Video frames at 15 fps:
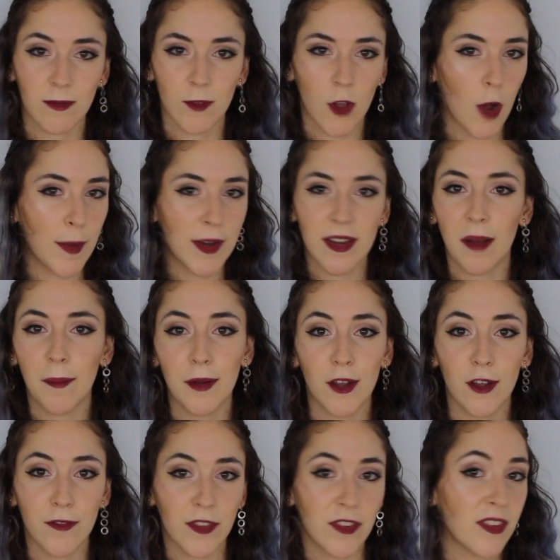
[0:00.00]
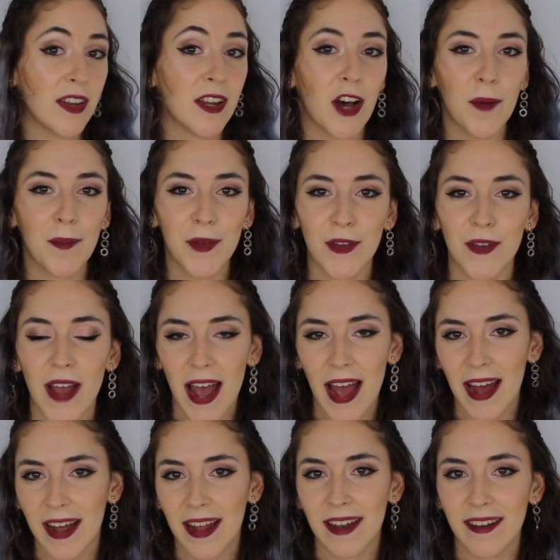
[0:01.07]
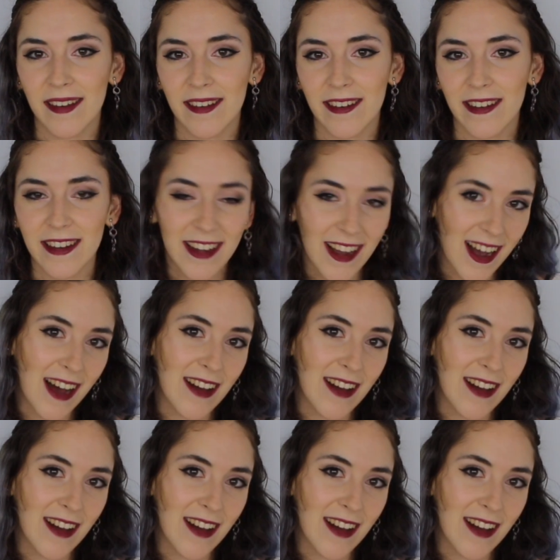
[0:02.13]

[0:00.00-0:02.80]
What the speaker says: comment down below if this did help you. And yeah,